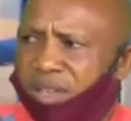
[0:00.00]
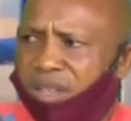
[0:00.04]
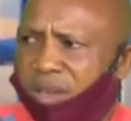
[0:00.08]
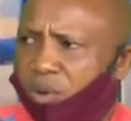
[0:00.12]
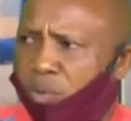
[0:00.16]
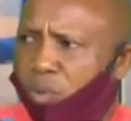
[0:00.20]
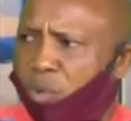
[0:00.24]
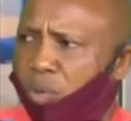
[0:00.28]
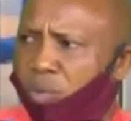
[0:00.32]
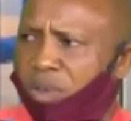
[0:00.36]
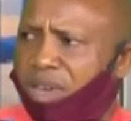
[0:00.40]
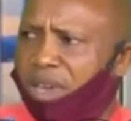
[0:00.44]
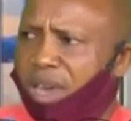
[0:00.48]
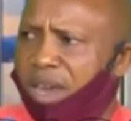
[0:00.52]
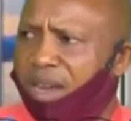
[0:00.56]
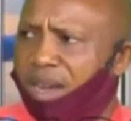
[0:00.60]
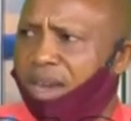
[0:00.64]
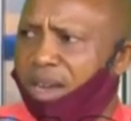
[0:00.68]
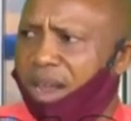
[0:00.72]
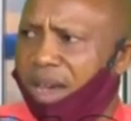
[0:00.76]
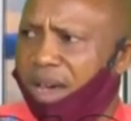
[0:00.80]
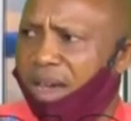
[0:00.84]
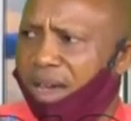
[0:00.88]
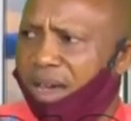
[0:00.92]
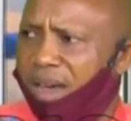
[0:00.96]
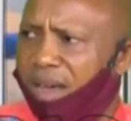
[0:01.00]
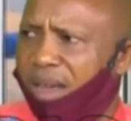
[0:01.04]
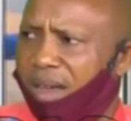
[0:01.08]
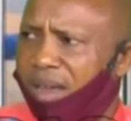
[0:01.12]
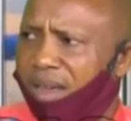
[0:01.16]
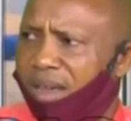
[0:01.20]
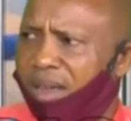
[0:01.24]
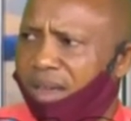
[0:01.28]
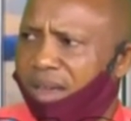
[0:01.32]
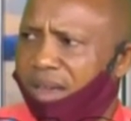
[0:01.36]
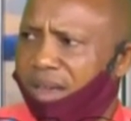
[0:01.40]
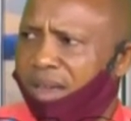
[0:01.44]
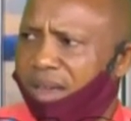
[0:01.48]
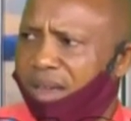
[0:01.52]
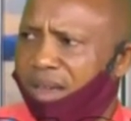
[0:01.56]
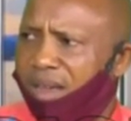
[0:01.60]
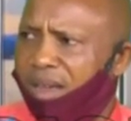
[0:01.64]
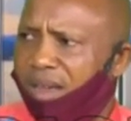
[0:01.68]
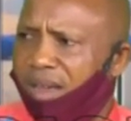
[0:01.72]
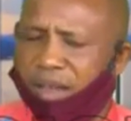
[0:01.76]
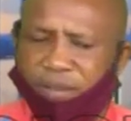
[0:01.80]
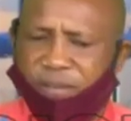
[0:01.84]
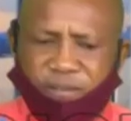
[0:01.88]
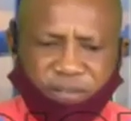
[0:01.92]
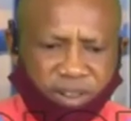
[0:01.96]
We won't get there.
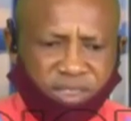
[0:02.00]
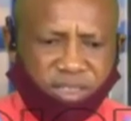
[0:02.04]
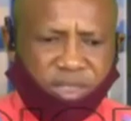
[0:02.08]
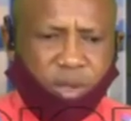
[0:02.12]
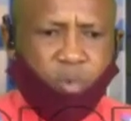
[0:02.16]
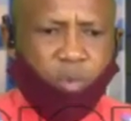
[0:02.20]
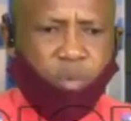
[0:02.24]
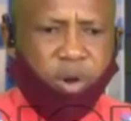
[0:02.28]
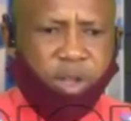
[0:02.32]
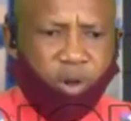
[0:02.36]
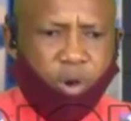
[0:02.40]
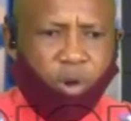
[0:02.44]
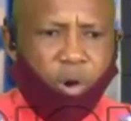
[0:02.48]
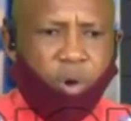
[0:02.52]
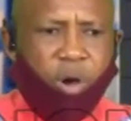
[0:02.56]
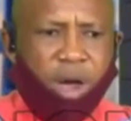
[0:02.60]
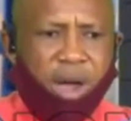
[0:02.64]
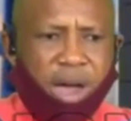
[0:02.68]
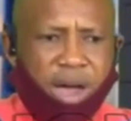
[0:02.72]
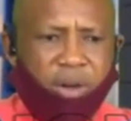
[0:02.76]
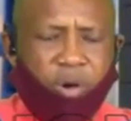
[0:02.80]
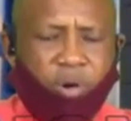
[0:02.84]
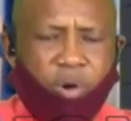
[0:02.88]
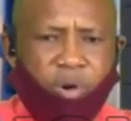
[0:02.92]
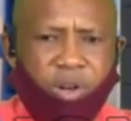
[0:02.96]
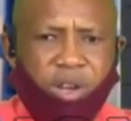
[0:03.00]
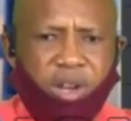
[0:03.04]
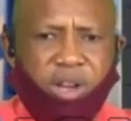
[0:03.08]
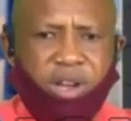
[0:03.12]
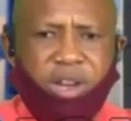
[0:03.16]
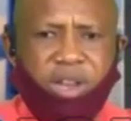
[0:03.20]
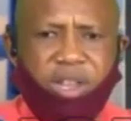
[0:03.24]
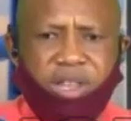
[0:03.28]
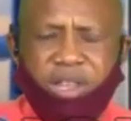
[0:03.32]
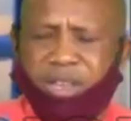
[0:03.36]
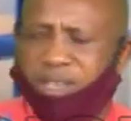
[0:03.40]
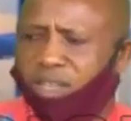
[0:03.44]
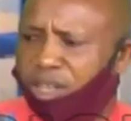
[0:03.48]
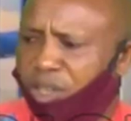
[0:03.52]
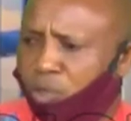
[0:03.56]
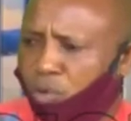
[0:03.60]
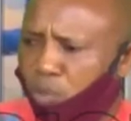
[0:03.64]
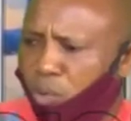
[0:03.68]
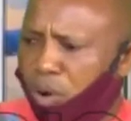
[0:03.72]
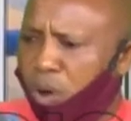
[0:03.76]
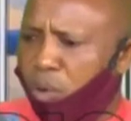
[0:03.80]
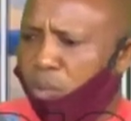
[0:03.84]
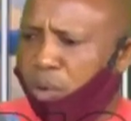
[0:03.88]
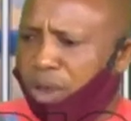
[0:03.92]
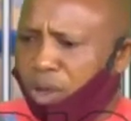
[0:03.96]
Everything will go accordingly. It is
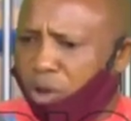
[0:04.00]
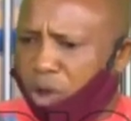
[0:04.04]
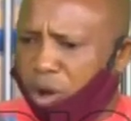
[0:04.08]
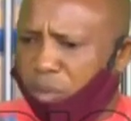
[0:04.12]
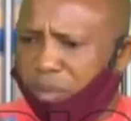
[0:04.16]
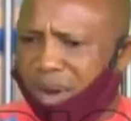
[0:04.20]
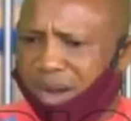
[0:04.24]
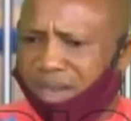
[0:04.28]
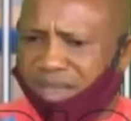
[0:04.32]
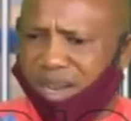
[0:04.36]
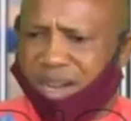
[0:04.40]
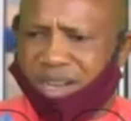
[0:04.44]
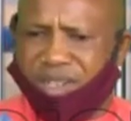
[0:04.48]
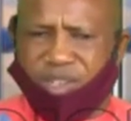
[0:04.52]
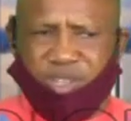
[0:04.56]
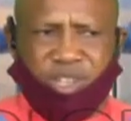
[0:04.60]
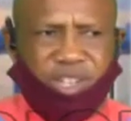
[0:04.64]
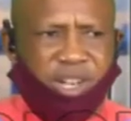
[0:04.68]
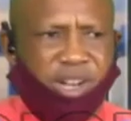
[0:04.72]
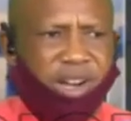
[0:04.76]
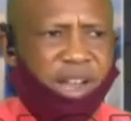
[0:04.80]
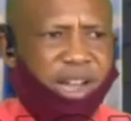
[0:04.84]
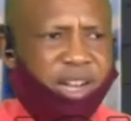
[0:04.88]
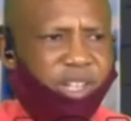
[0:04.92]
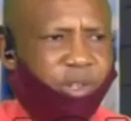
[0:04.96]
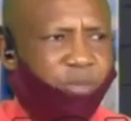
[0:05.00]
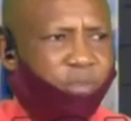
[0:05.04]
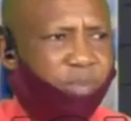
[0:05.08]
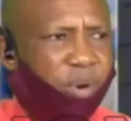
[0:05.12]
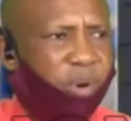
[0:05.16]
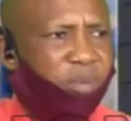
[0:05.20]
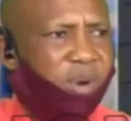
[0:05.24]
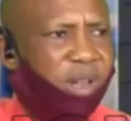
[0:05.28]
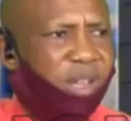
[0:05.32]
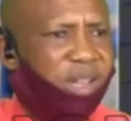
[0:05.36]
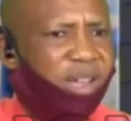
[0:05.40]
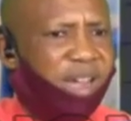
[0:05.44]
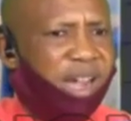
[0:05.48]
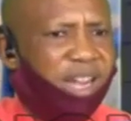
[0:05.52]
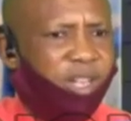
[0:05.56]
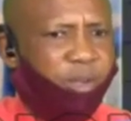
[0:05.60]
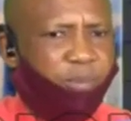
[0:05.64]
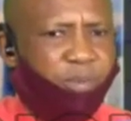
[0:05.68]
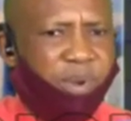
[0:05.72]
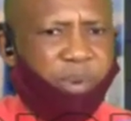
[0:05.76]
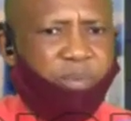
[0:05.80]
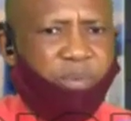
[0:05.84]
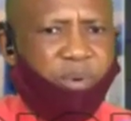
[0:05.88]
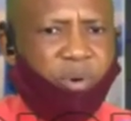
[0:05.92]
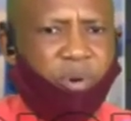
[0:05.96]
when we come out as, gen- as public, as
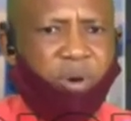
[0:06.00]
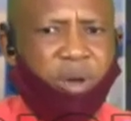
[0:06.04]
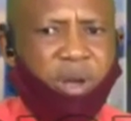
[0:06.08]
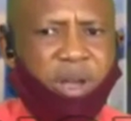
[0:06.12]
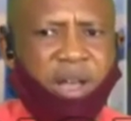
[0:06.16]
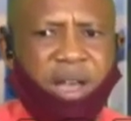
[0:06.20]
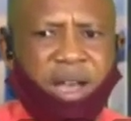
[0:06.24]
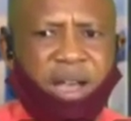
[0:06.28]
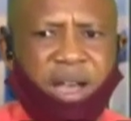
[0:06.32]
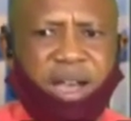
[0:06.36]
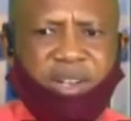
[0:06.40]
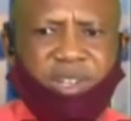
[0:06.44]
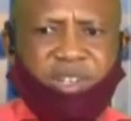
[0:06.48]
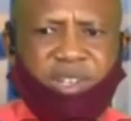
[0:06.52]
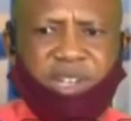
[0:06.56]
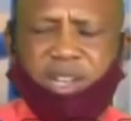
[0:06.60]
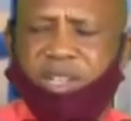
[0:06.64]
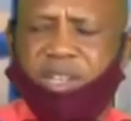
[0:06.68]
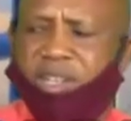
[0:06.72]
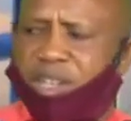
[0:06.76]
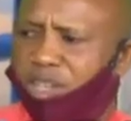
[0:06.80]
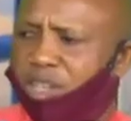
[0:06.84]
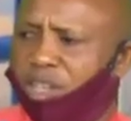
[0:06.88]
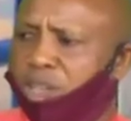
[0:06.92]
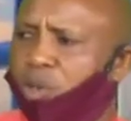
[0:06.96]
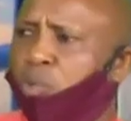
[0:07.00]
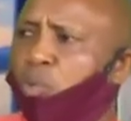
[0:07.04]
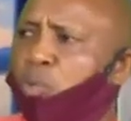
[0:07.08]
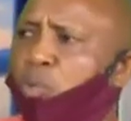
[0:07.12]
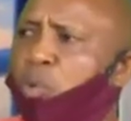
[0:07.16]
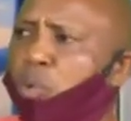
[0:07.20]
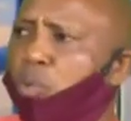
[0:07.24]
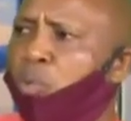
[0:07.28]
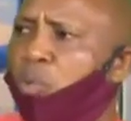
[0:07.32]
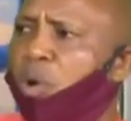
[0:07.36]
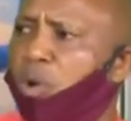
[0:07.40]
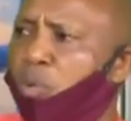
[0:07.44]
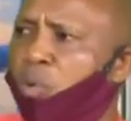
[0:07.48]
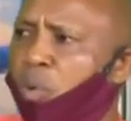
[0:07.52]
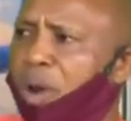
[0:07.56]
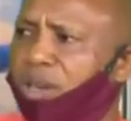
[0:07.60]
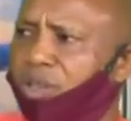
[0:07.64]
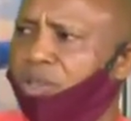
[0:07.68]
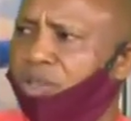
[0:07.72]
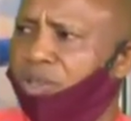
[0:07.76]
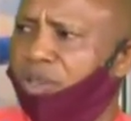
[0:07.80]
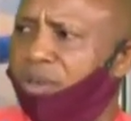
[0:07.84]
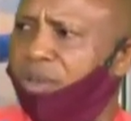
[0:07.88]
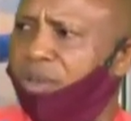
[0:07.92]
people, and say, this is whom we want,